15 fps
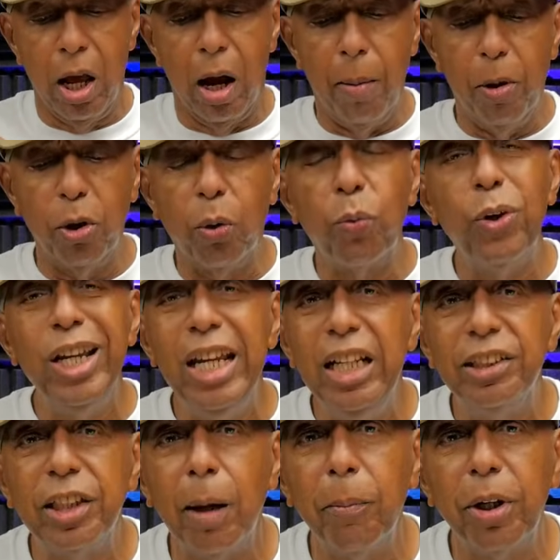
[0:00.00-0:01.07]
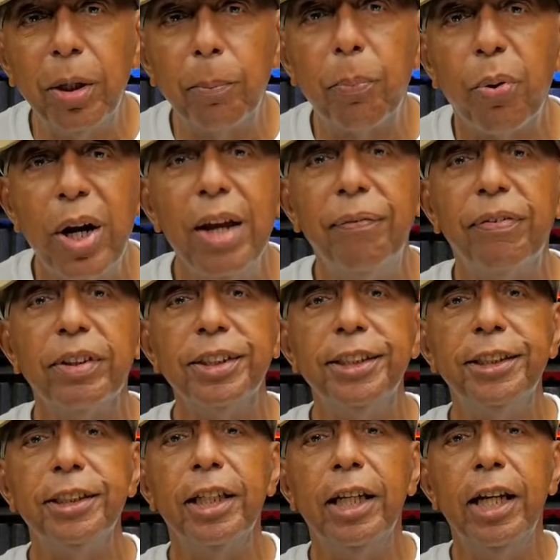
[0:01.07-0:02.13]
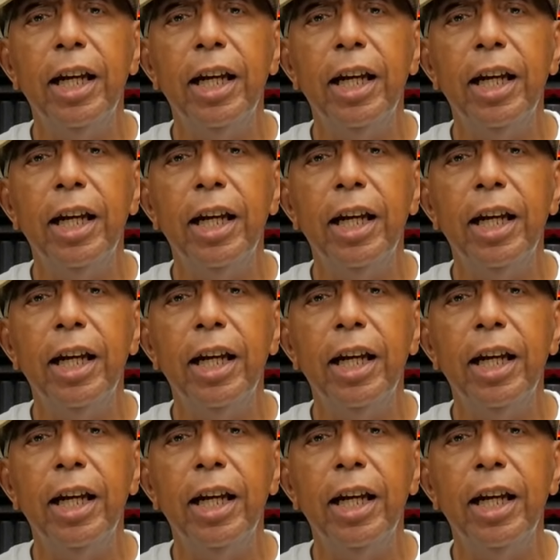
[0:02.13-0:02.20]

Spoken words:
I'm going to read some of the preface